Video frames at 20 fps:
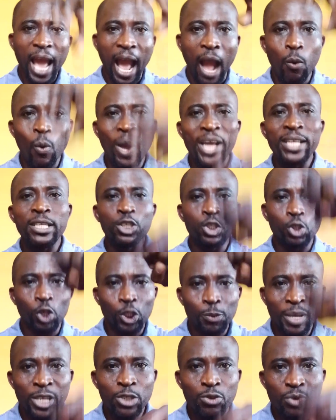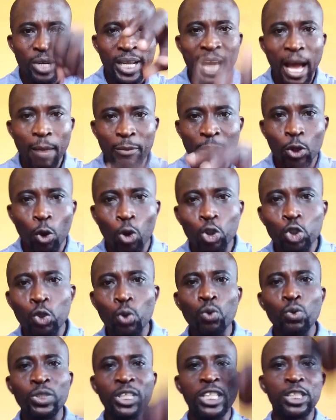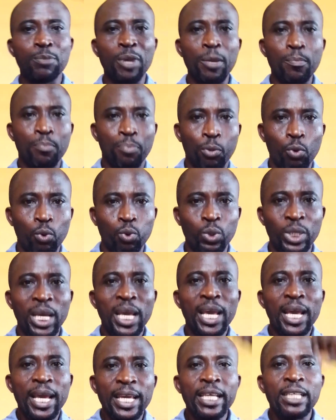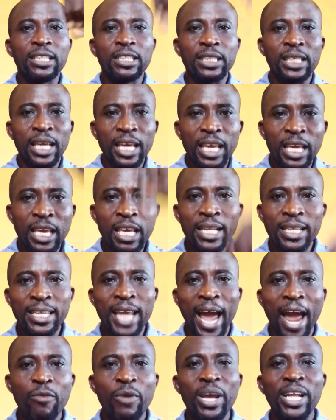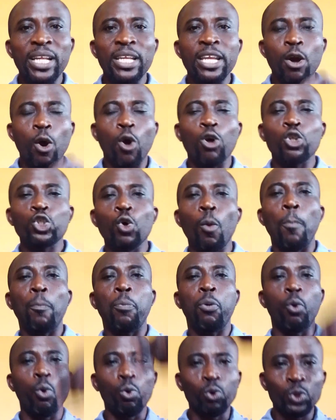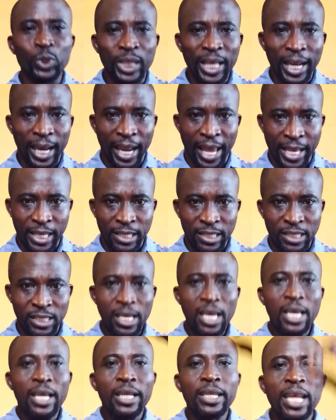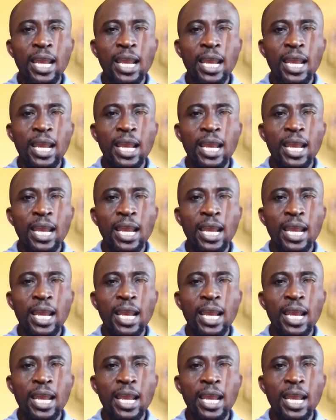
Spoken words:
And when the suspensory ligament or zonus is being pulled, it indirectly also pulls the lens.